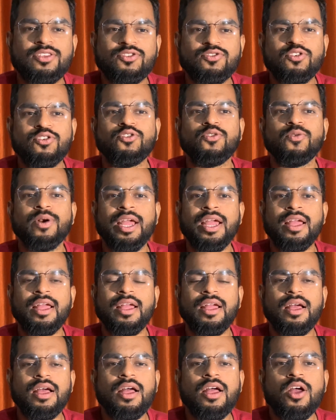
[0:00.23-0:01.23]
so today
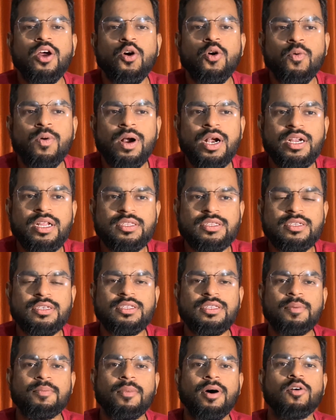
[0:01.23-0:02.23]
we'll discuss
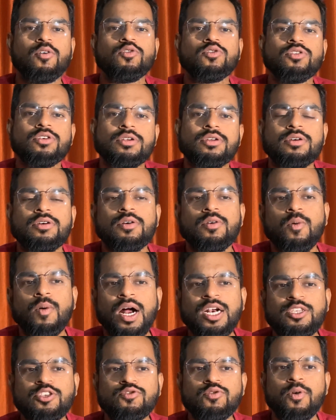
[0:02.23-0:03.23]
about
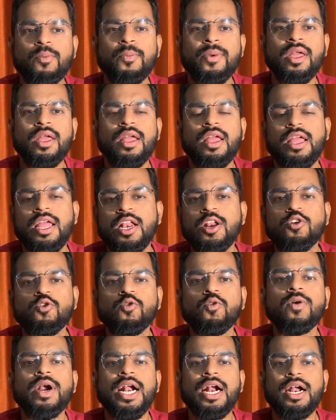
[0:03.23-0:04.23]
what should be
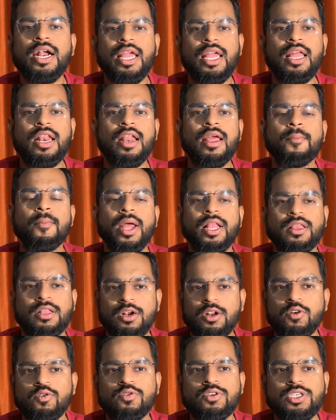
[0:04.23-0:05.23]
included in a
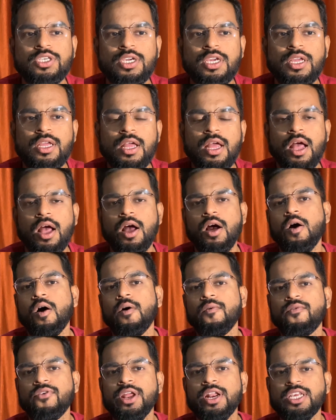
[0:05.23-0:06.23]
methodology
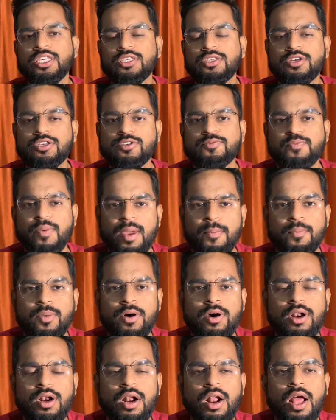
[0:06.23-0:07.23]
of a research
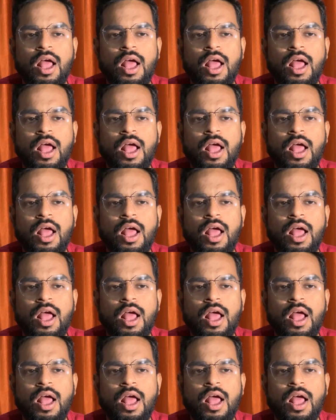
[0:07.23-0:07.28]
paper,